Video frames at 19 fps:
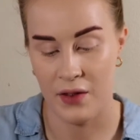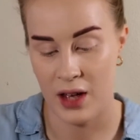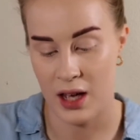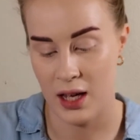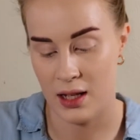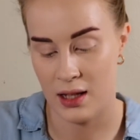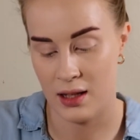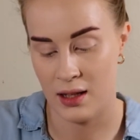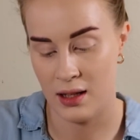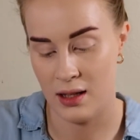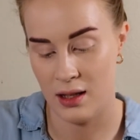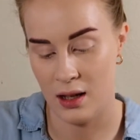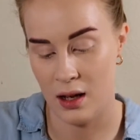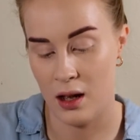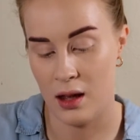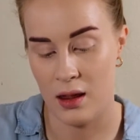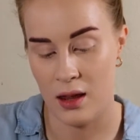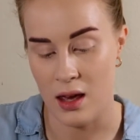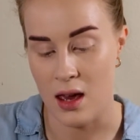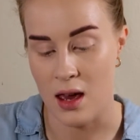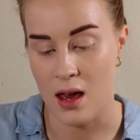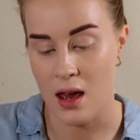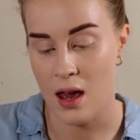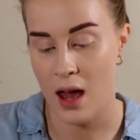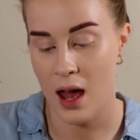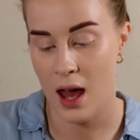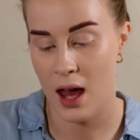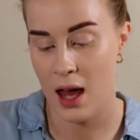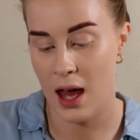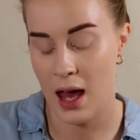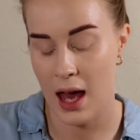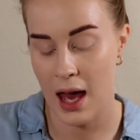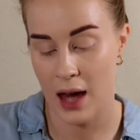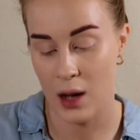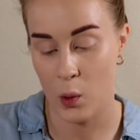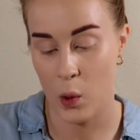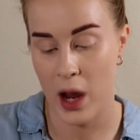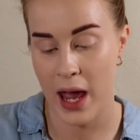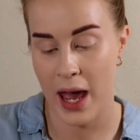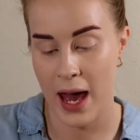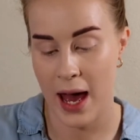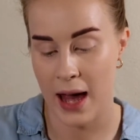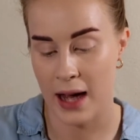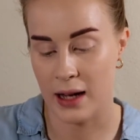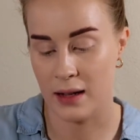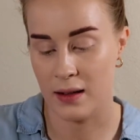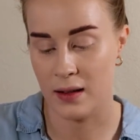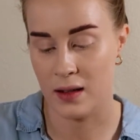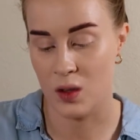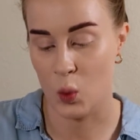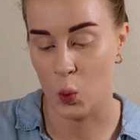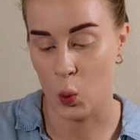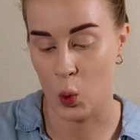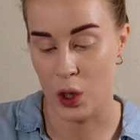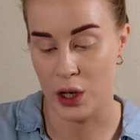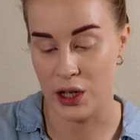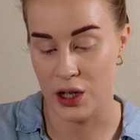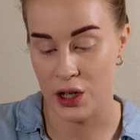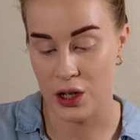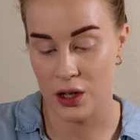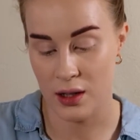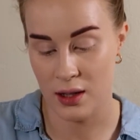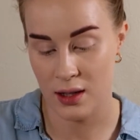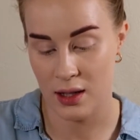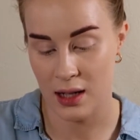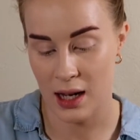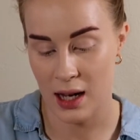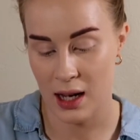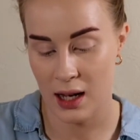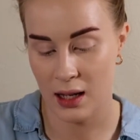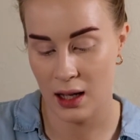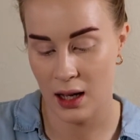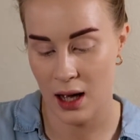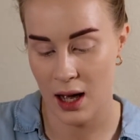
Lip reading: It's the NYX Wonder Stick.